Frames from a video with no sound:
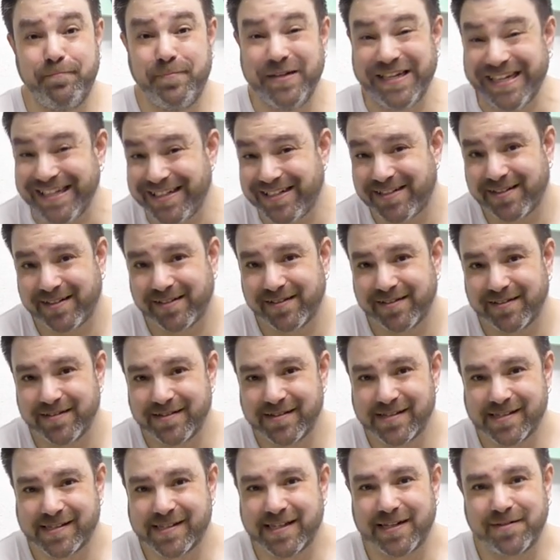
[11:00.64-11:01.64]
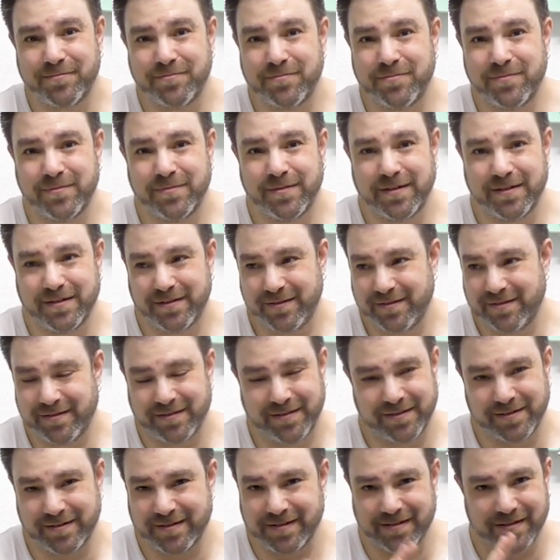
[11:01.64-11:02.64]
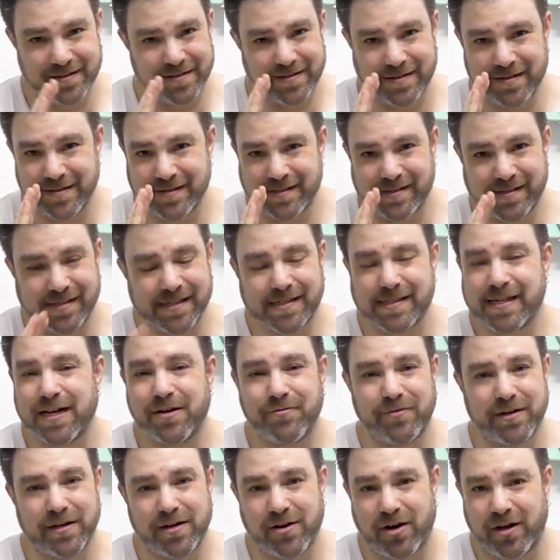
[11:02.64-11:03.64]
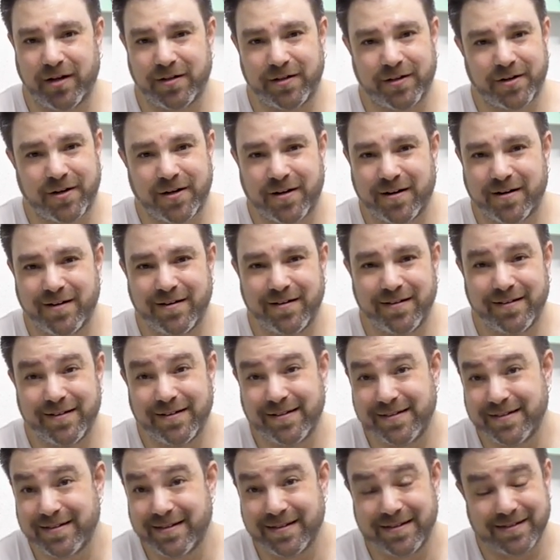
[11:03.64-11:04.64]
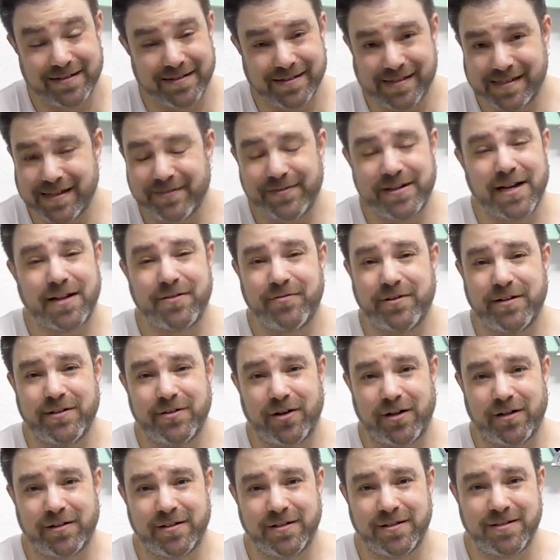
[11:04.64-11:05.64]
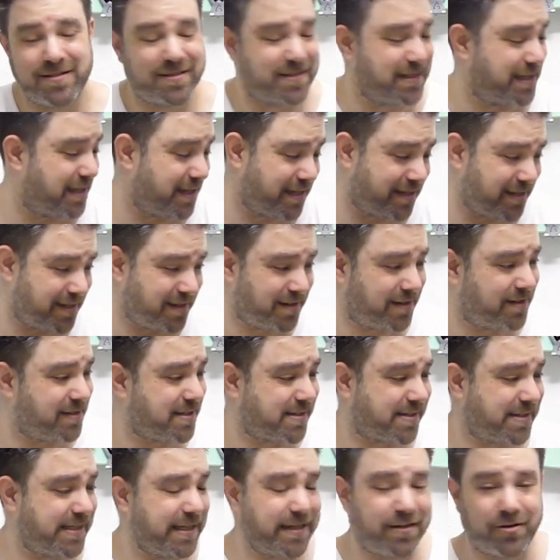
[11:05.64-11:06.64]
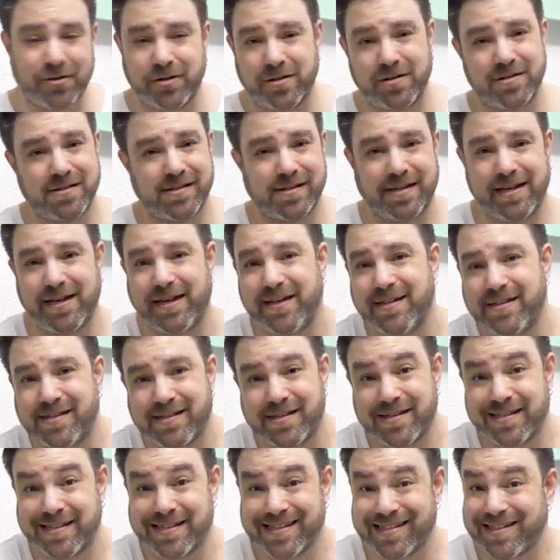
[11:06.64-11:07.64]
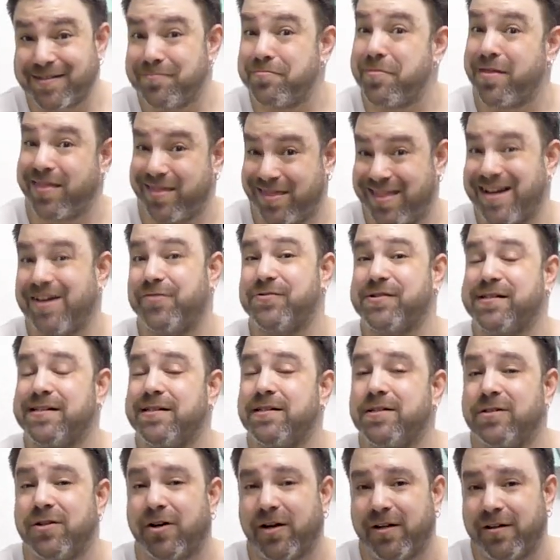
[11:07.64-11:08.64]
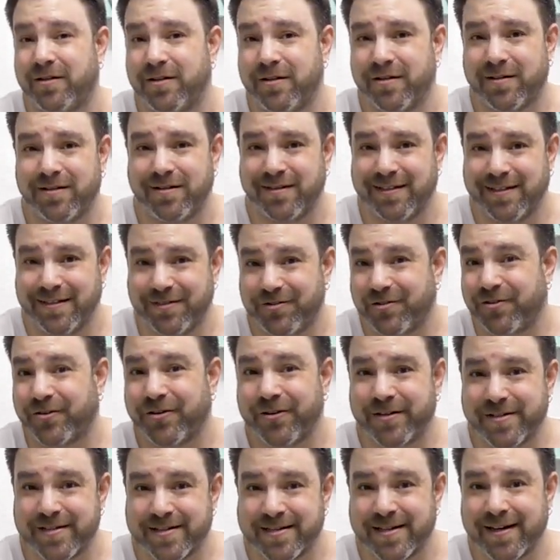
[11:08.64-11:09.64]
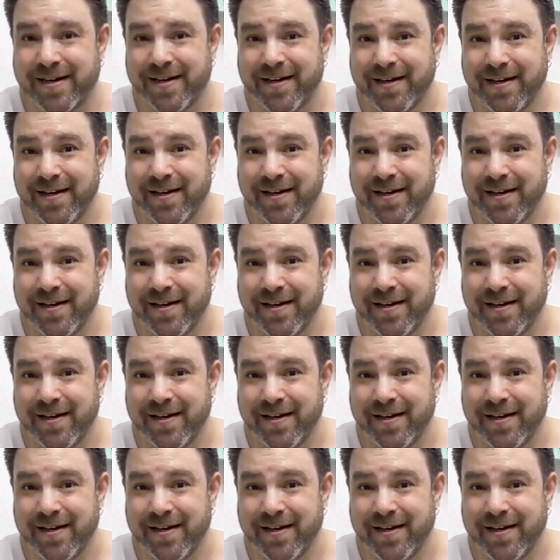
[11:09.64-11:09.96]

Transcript: beat some six hundred dollars, seven hundred dollars, and in the Seeker's case, some one thousand dollar guitars